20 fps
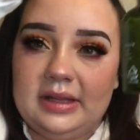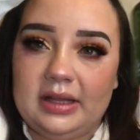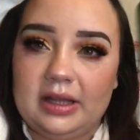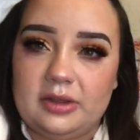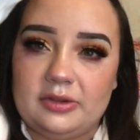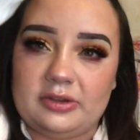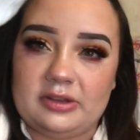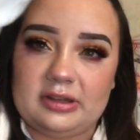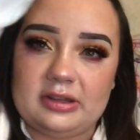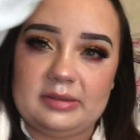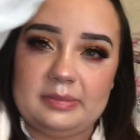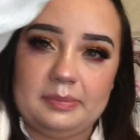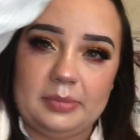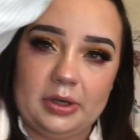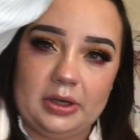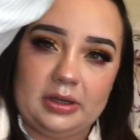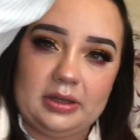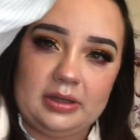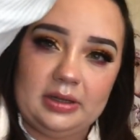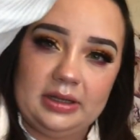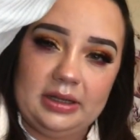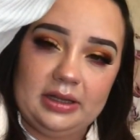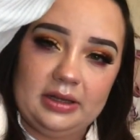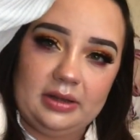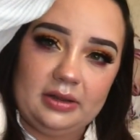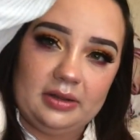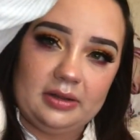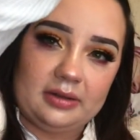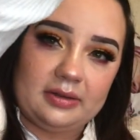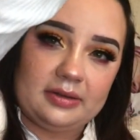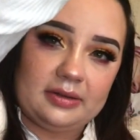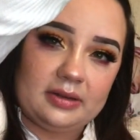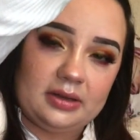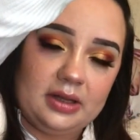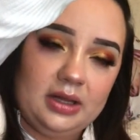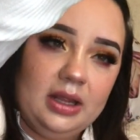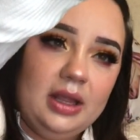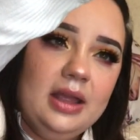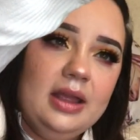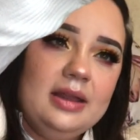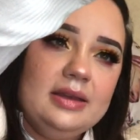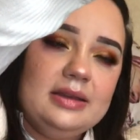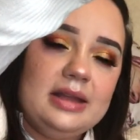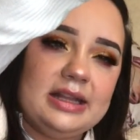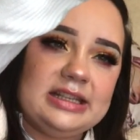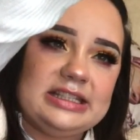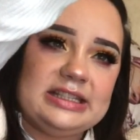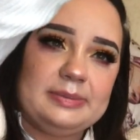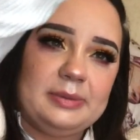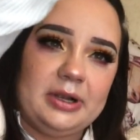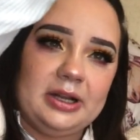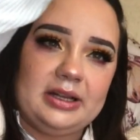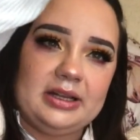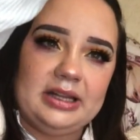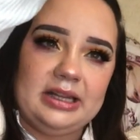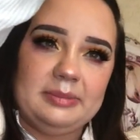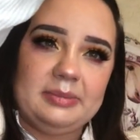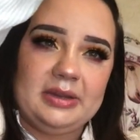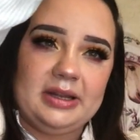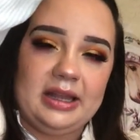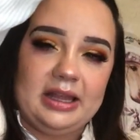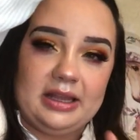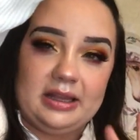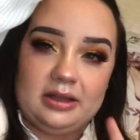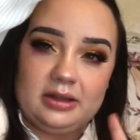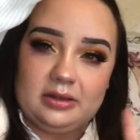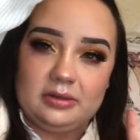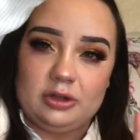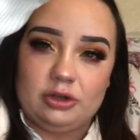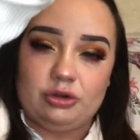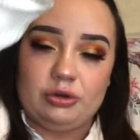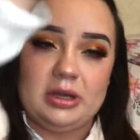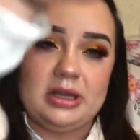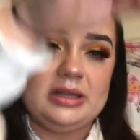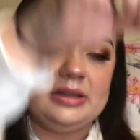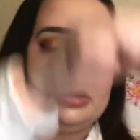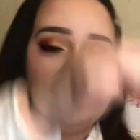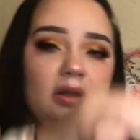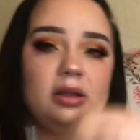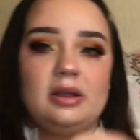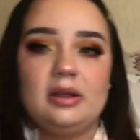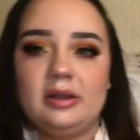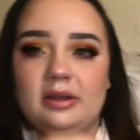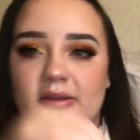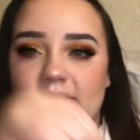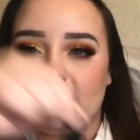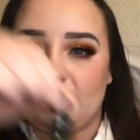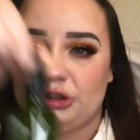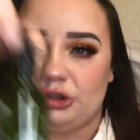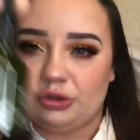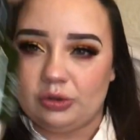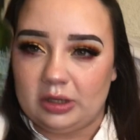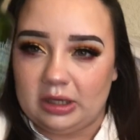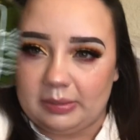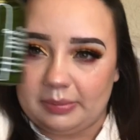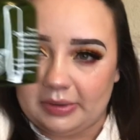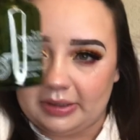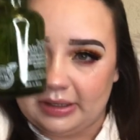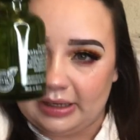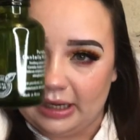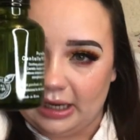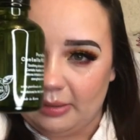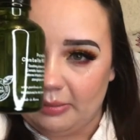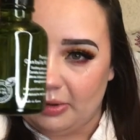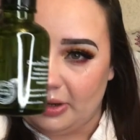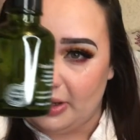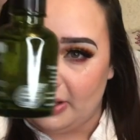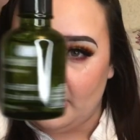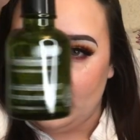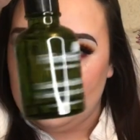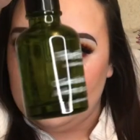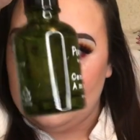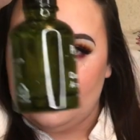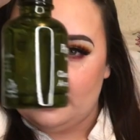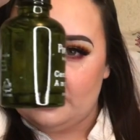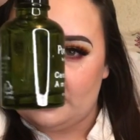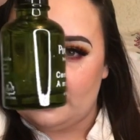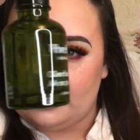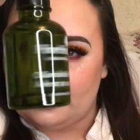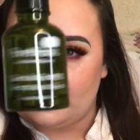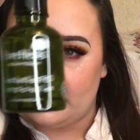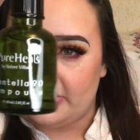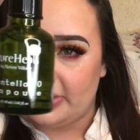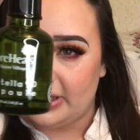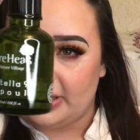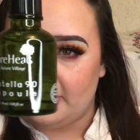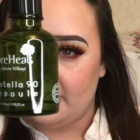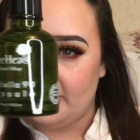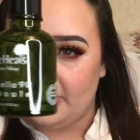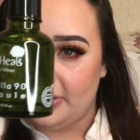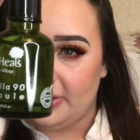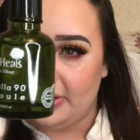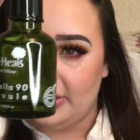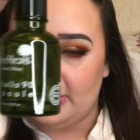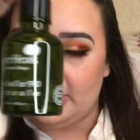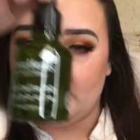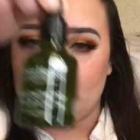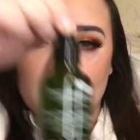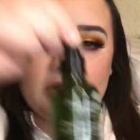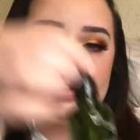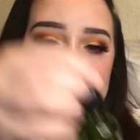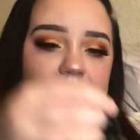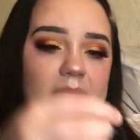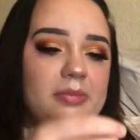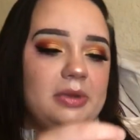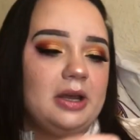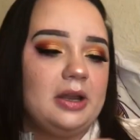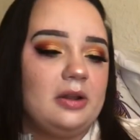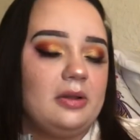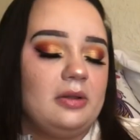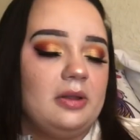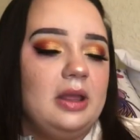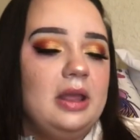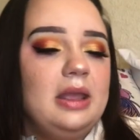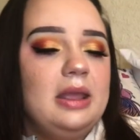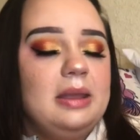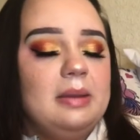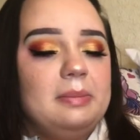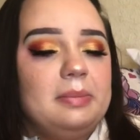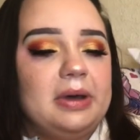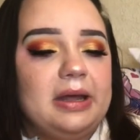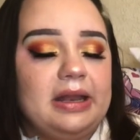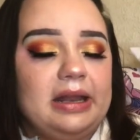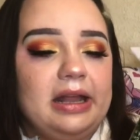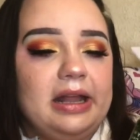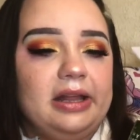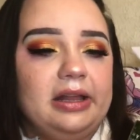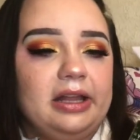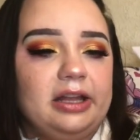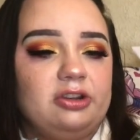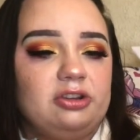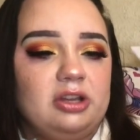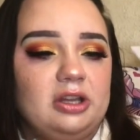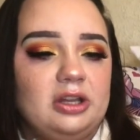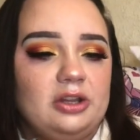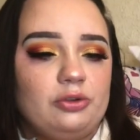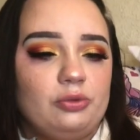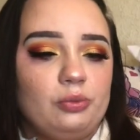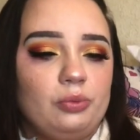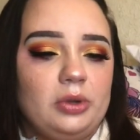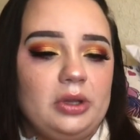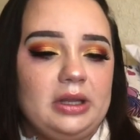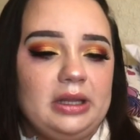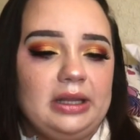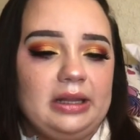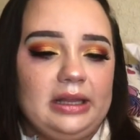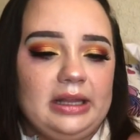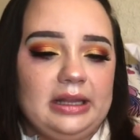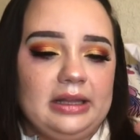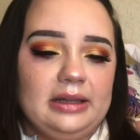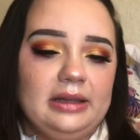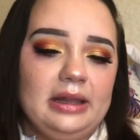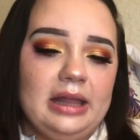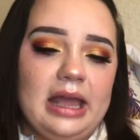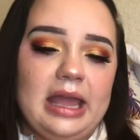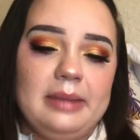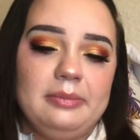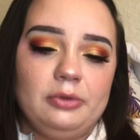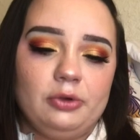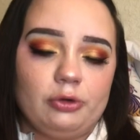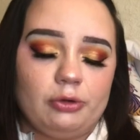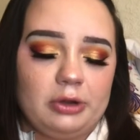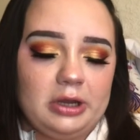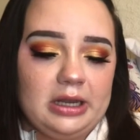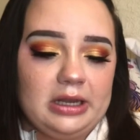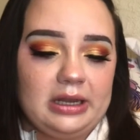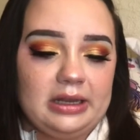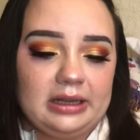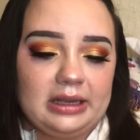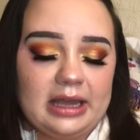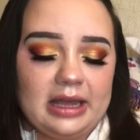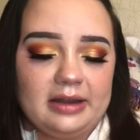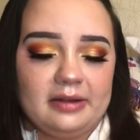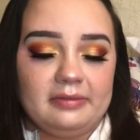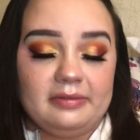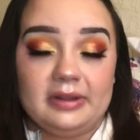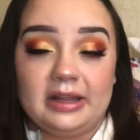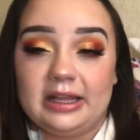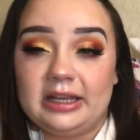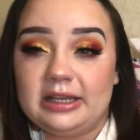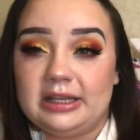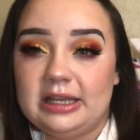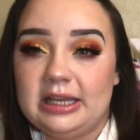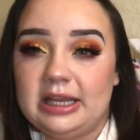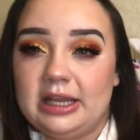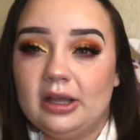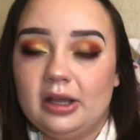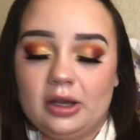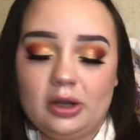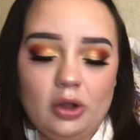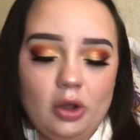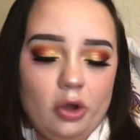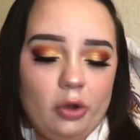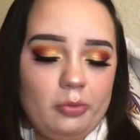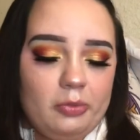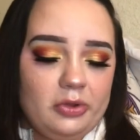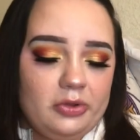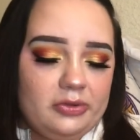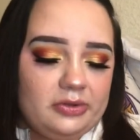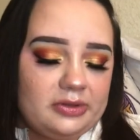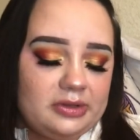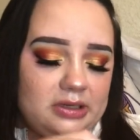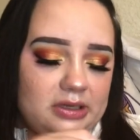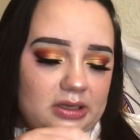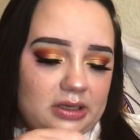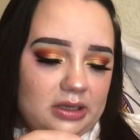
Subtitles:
how sparkly it looks. Not sparkly, but like the it's not showing up on camera. It just looks like a very dark green bottle. But it actually looks really like lime green and kind of like neon almost